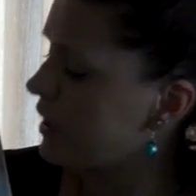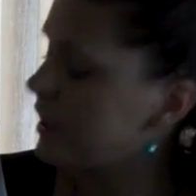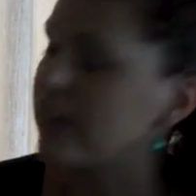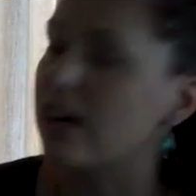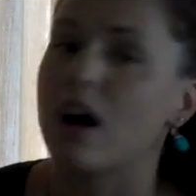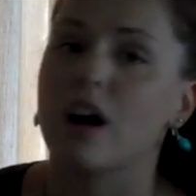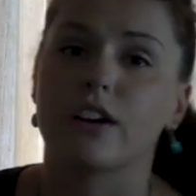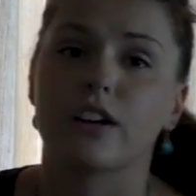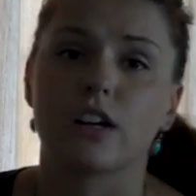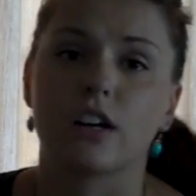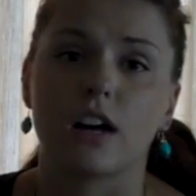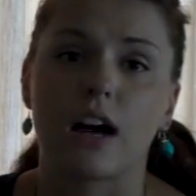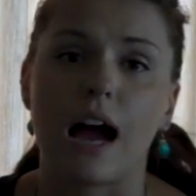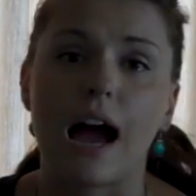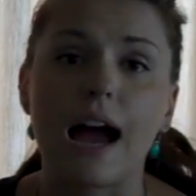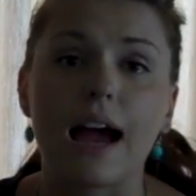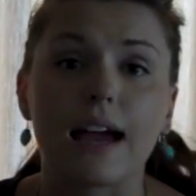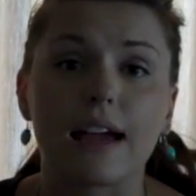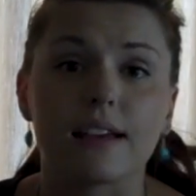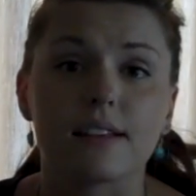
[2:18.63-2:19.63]
really on her
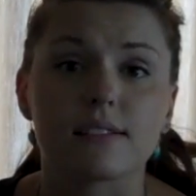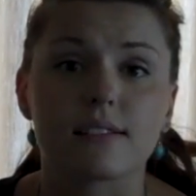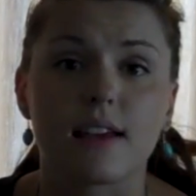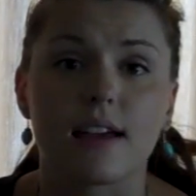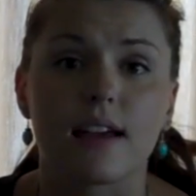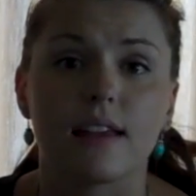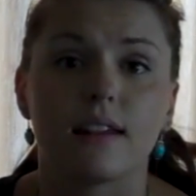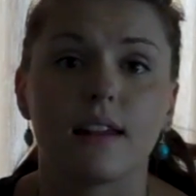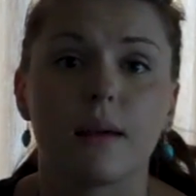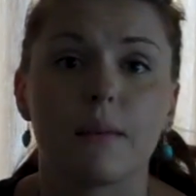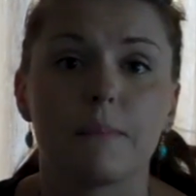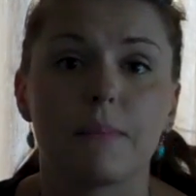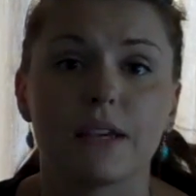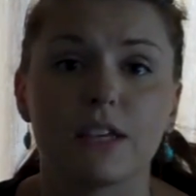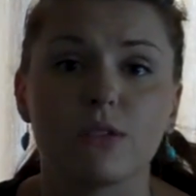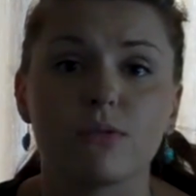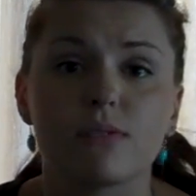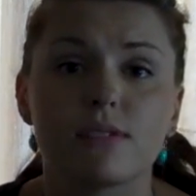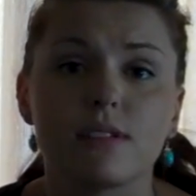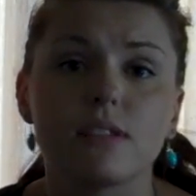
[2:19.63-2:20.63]
eyes,
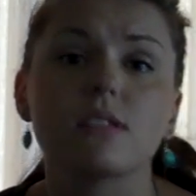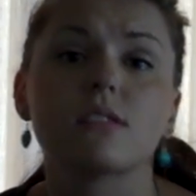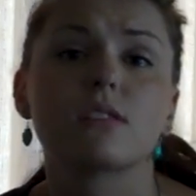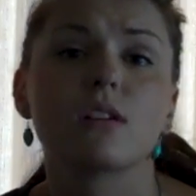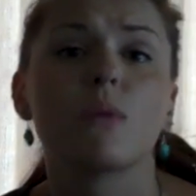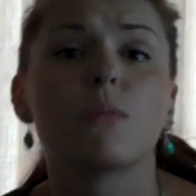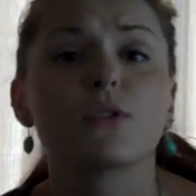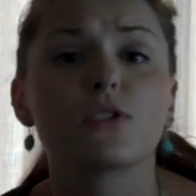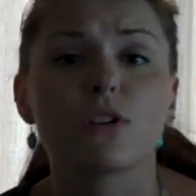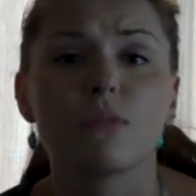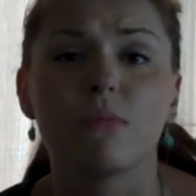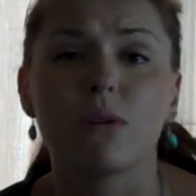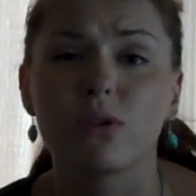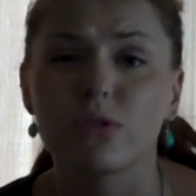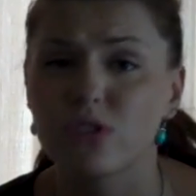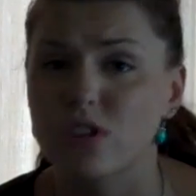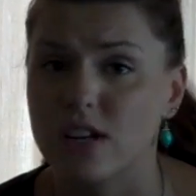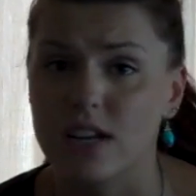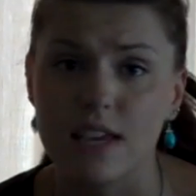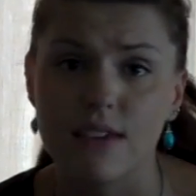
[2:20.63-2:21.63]
but you see so much
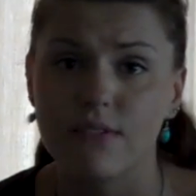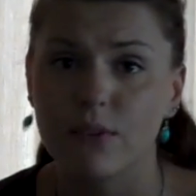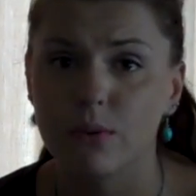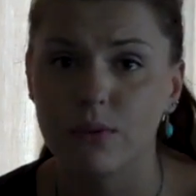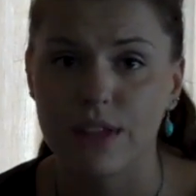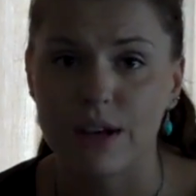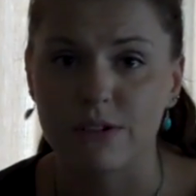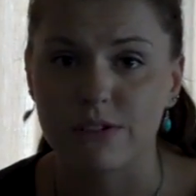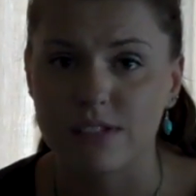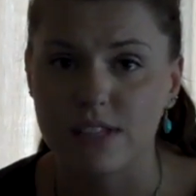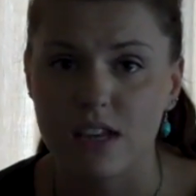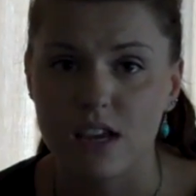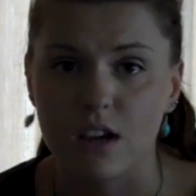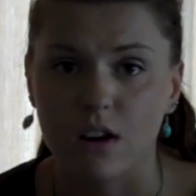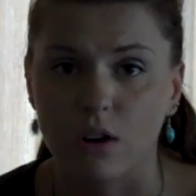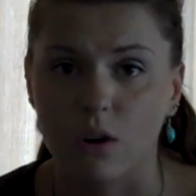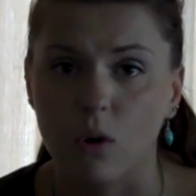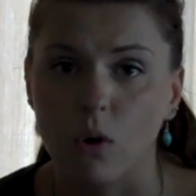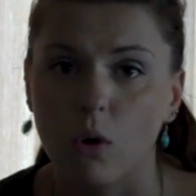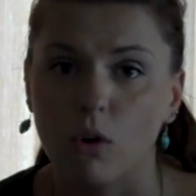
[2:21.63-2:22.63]
emotion even without seeing
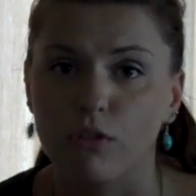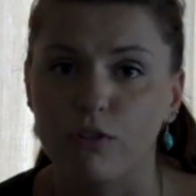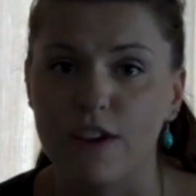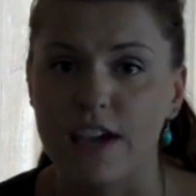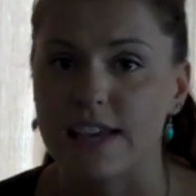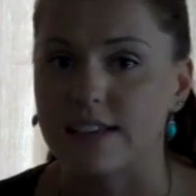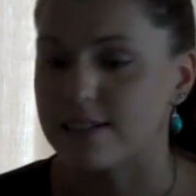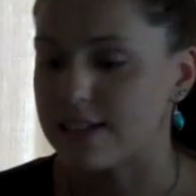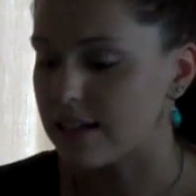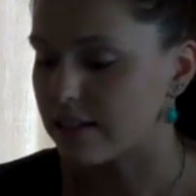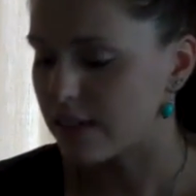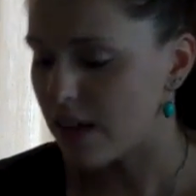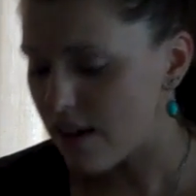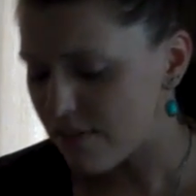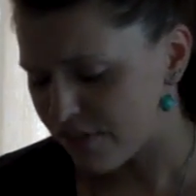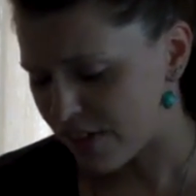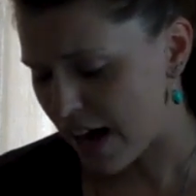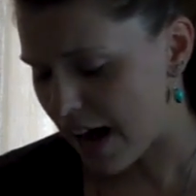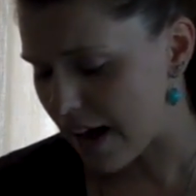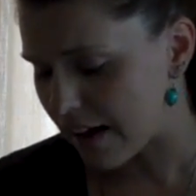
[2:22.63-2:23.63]
her whole face. I
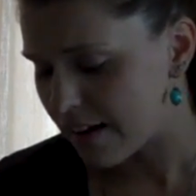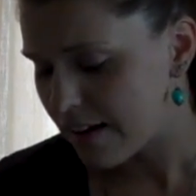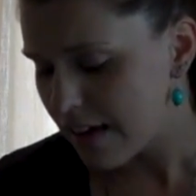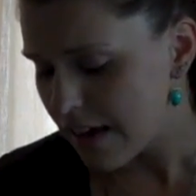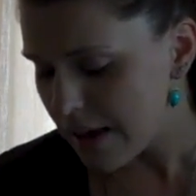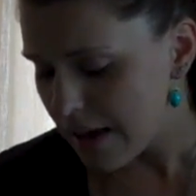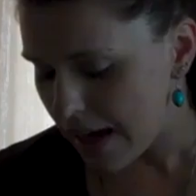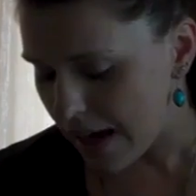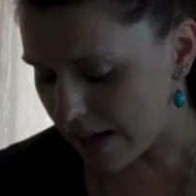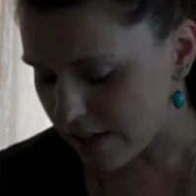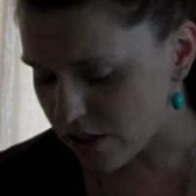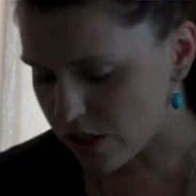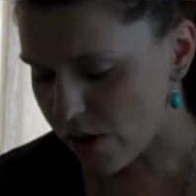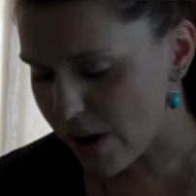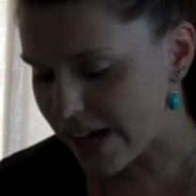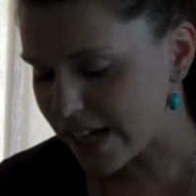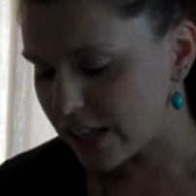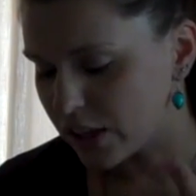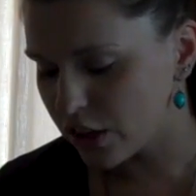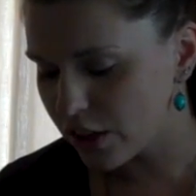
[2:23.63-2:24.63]
love that. And so
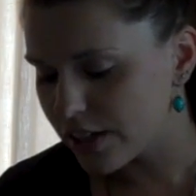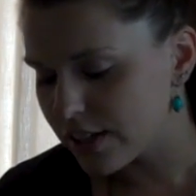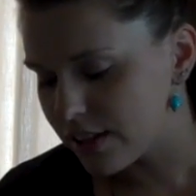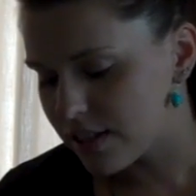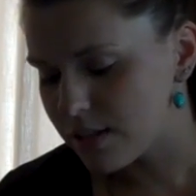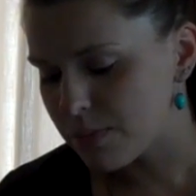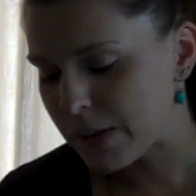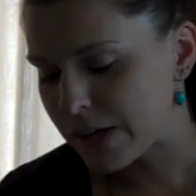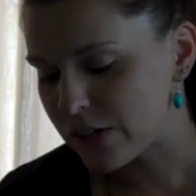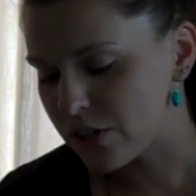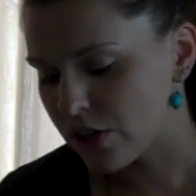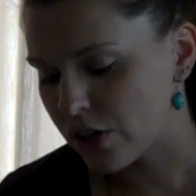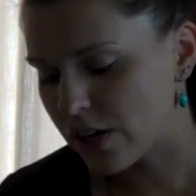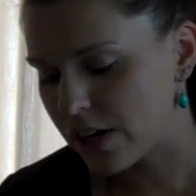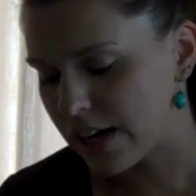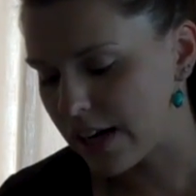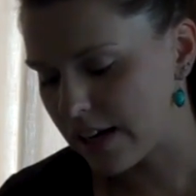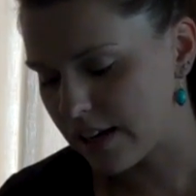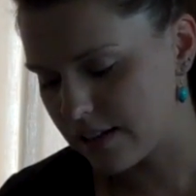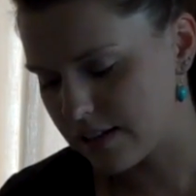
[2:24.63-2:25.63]
I can look at this picture
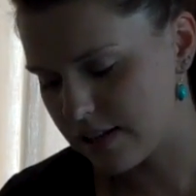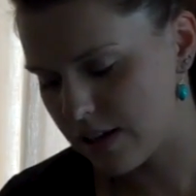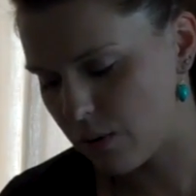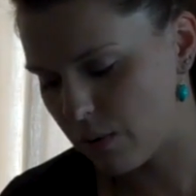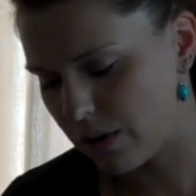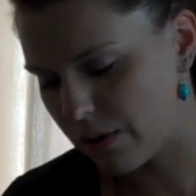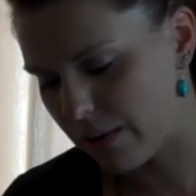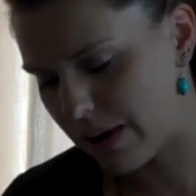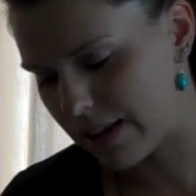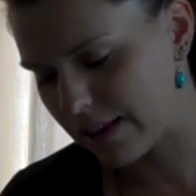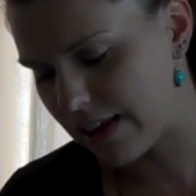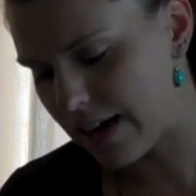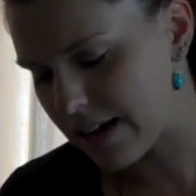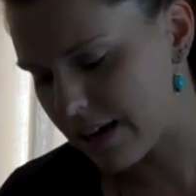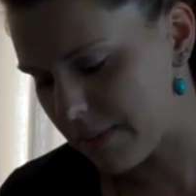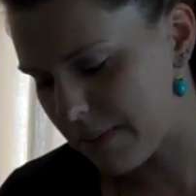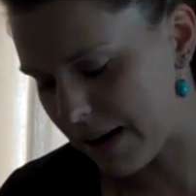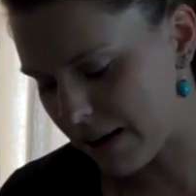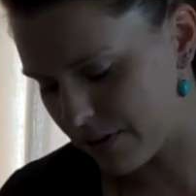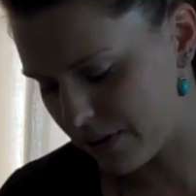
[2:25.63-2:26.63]
and I can say, what do I
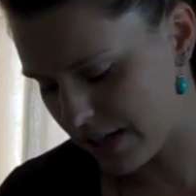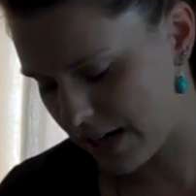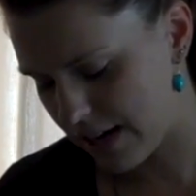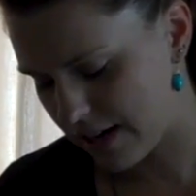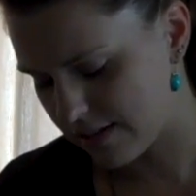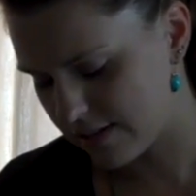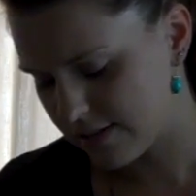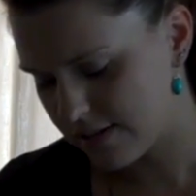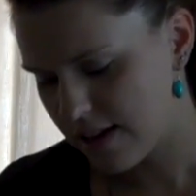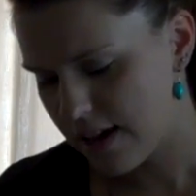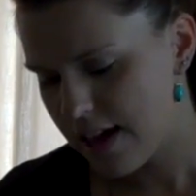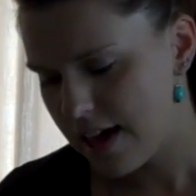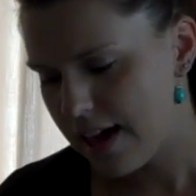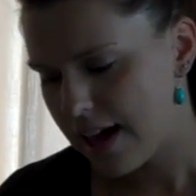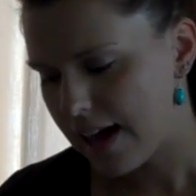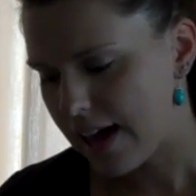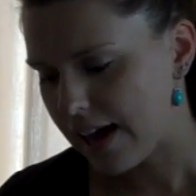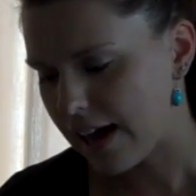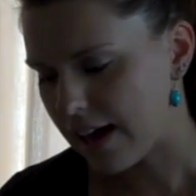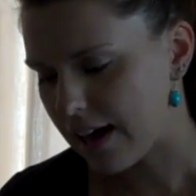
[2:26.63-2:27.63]
like about this?
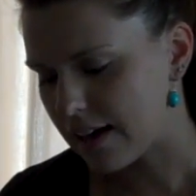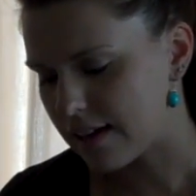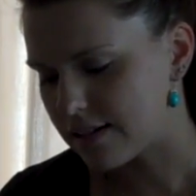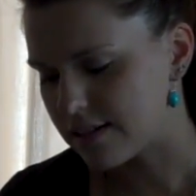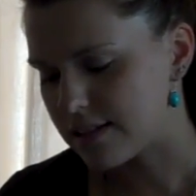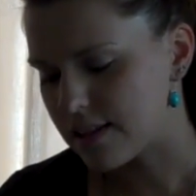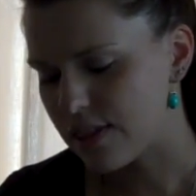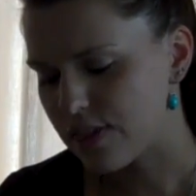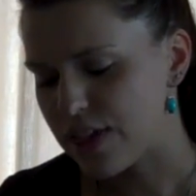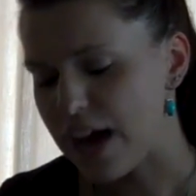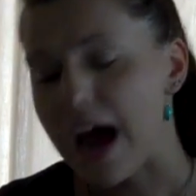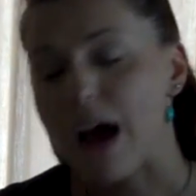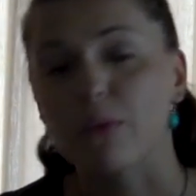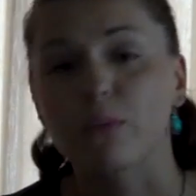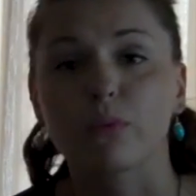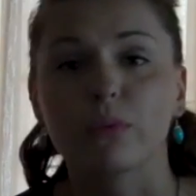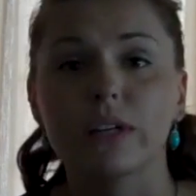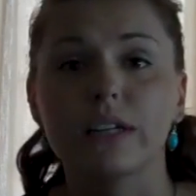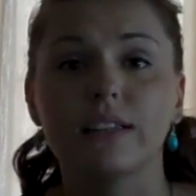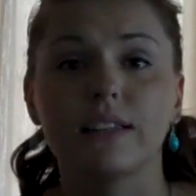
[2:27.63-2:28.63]
And
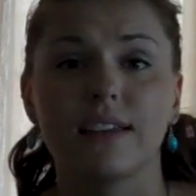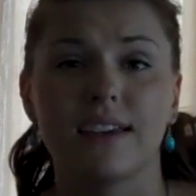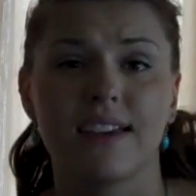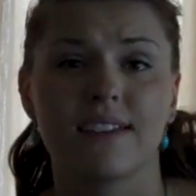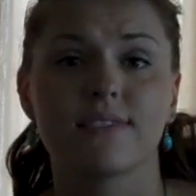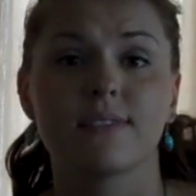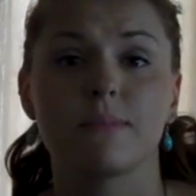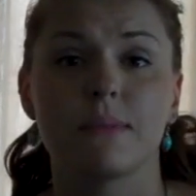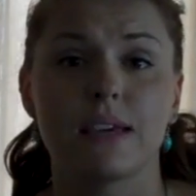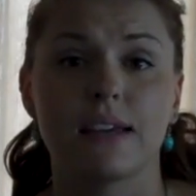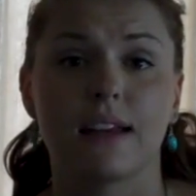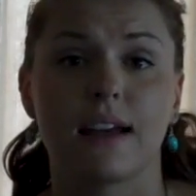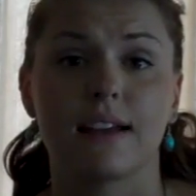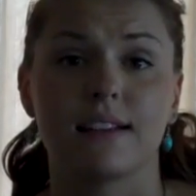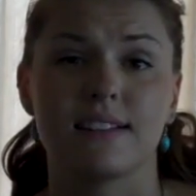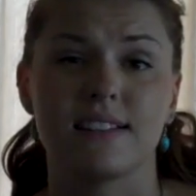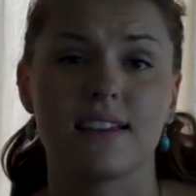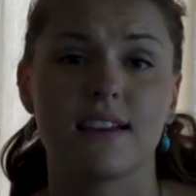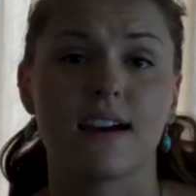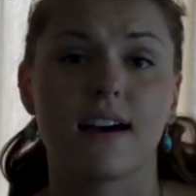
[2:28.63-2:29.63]
that really gives me an
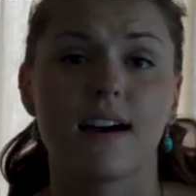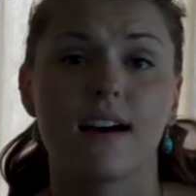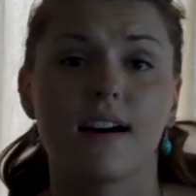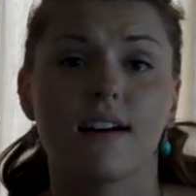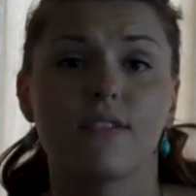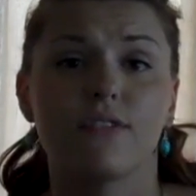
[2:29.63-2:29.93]
idea